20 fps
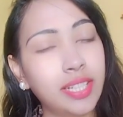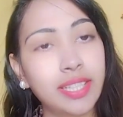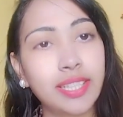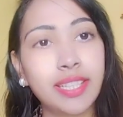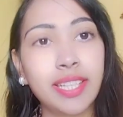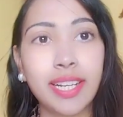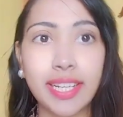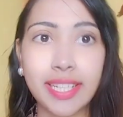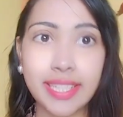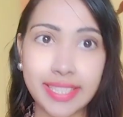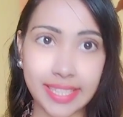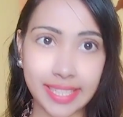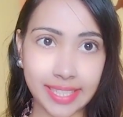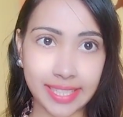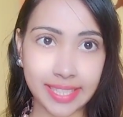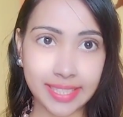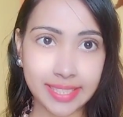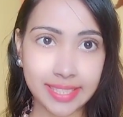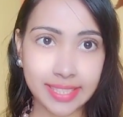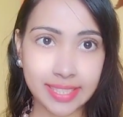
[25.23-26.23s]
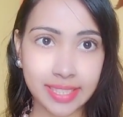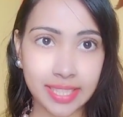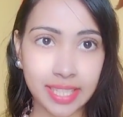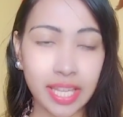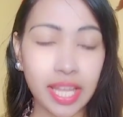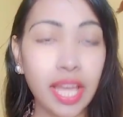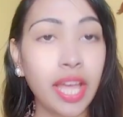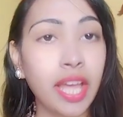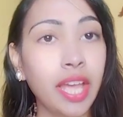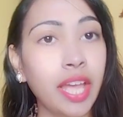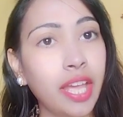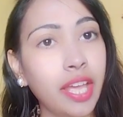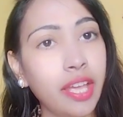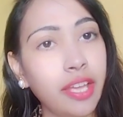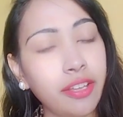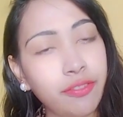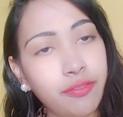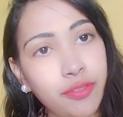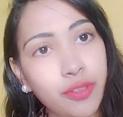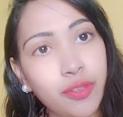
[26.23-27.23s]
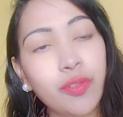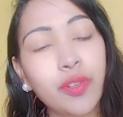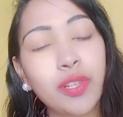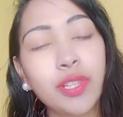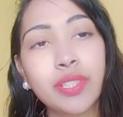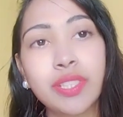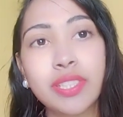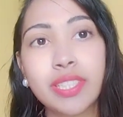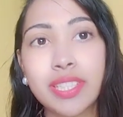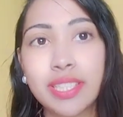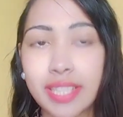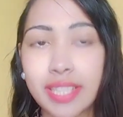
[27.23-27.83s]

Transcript: is, if you want to say